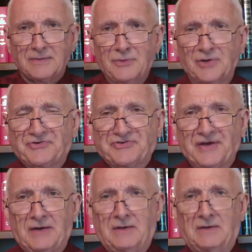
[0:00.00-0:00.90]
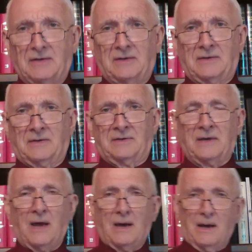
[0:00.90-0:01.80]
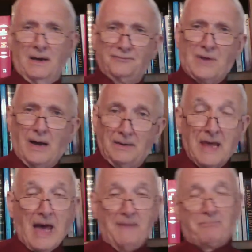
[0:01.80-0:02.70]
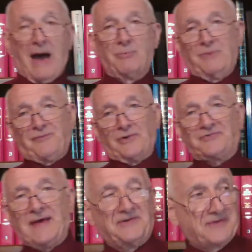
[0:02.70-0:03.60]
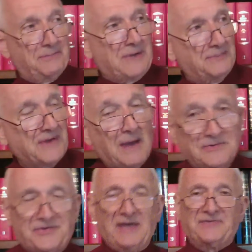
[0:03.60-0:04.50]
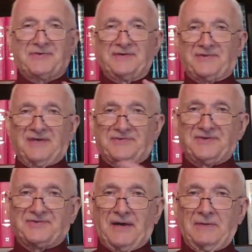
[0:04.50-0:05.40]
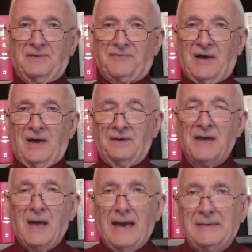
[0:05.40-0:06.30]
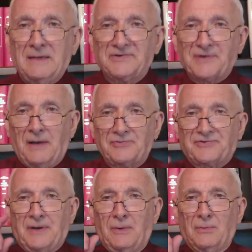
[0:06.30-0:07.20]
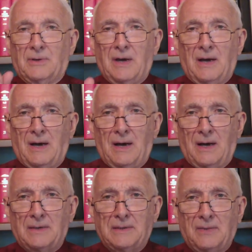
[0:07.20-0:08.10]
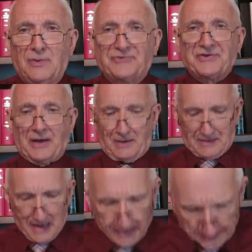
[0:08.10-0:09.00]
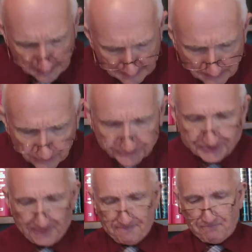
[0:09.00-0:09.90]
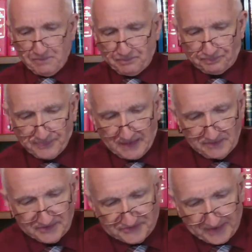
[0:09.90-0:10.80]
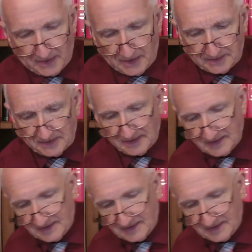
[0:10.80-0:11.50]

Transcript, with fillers: the Son of God. I, I, reverse that sometimes. Jesus is the Son of God, and He is also God the Son. He is the Son